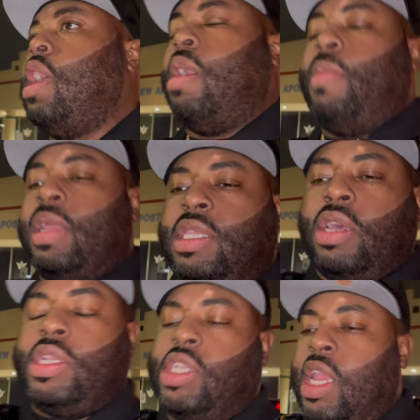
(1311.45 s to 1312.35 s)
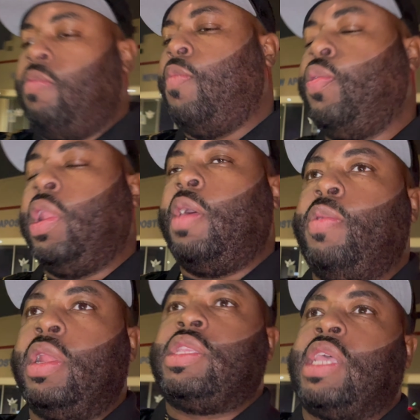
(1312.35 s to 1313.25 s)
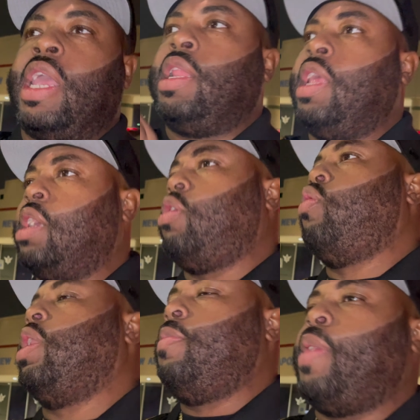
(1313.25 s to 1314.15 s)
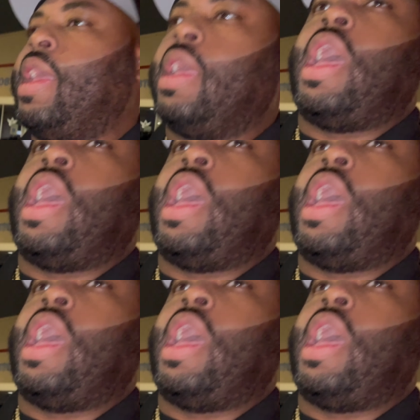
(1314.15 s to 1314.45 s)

I might sell the Chevy, pull up in the tank, then go in the bank.